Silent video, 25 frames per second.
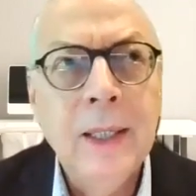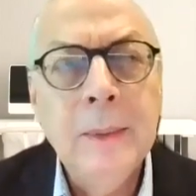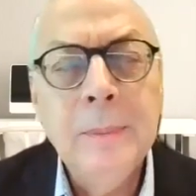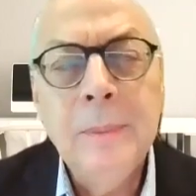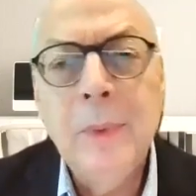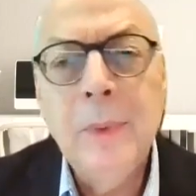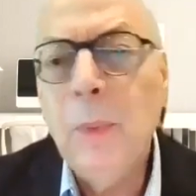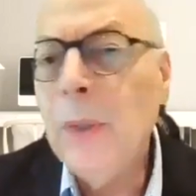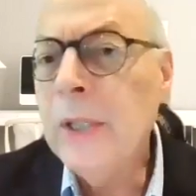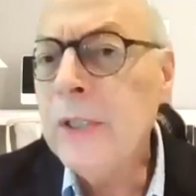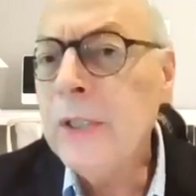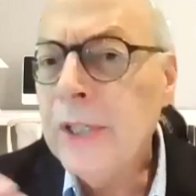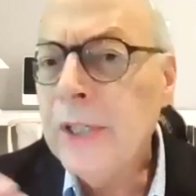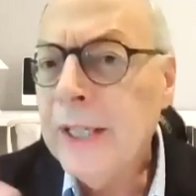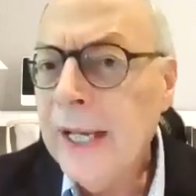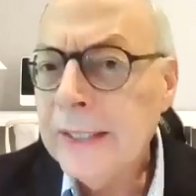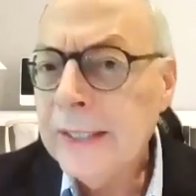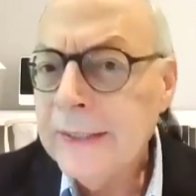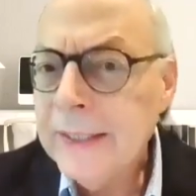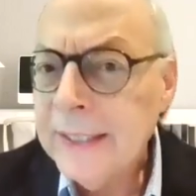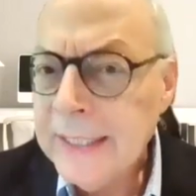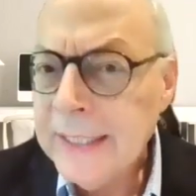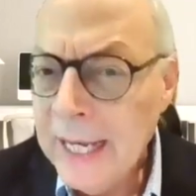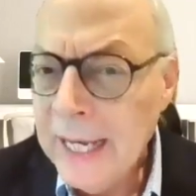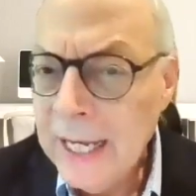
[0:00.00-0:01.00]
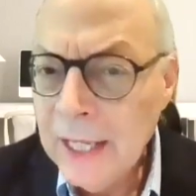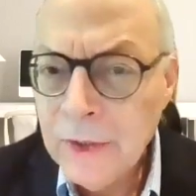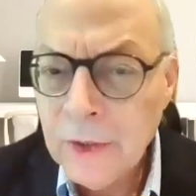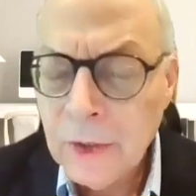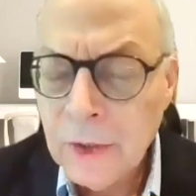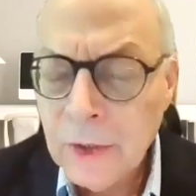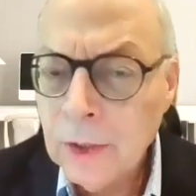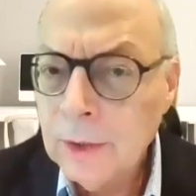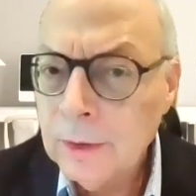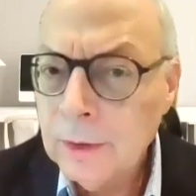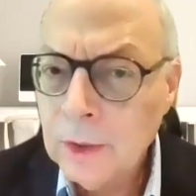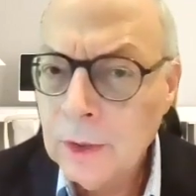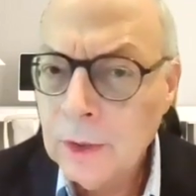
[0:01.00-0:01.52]
But when you get
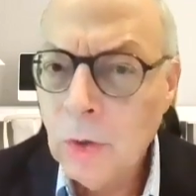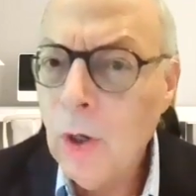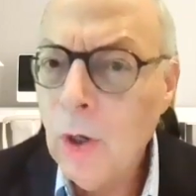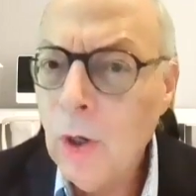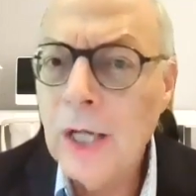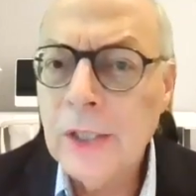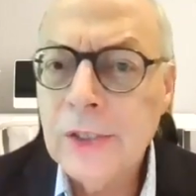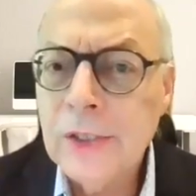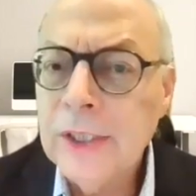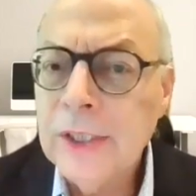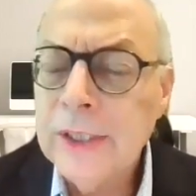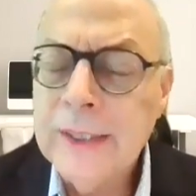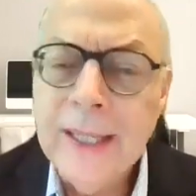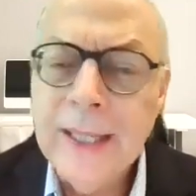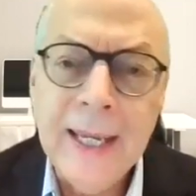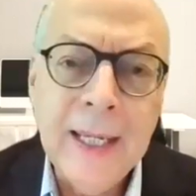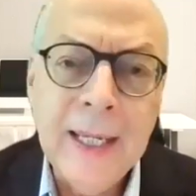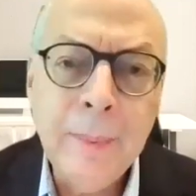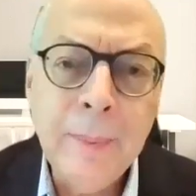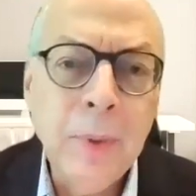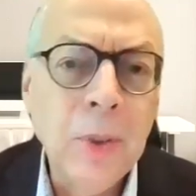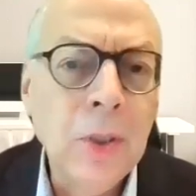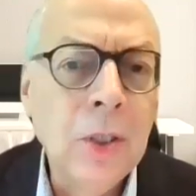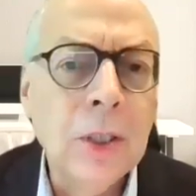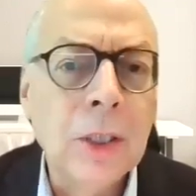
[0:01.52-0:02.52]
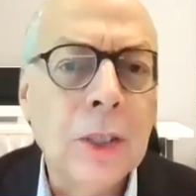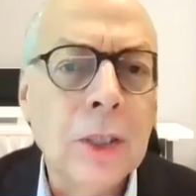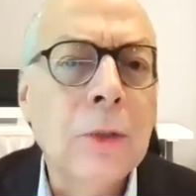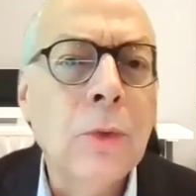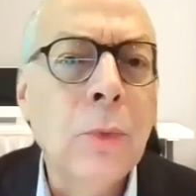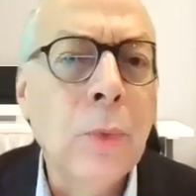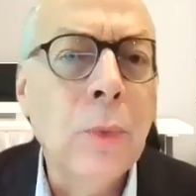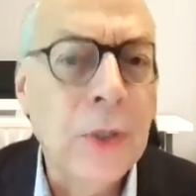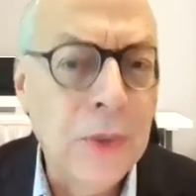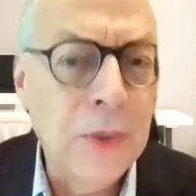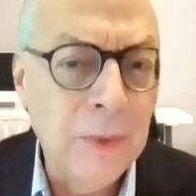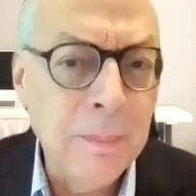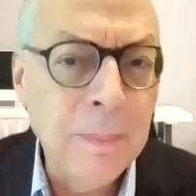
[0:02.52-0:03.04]
together across a table with a